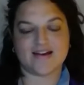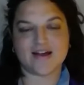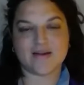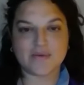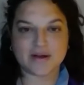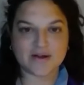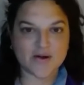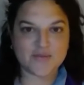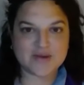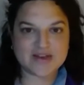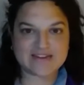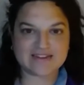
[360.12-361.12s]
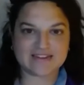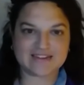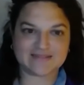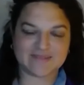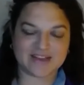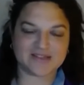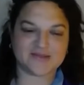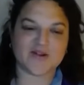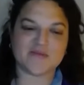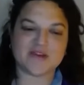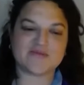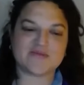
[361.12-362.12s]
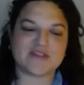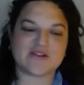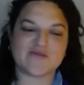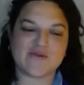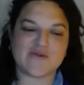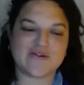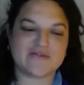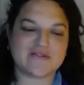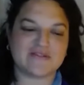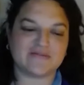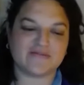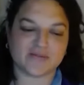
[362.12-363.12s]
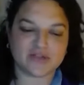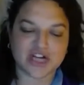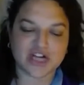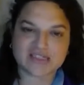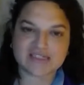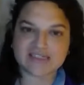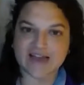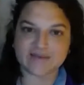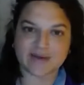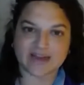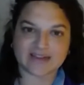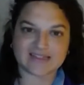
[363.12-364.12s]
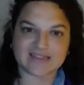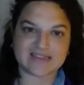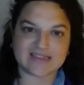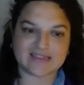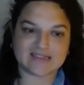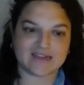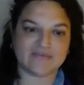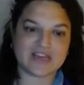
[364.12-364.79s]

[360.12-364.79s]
I want to open my sermon with a quote from John Steinbeck's East of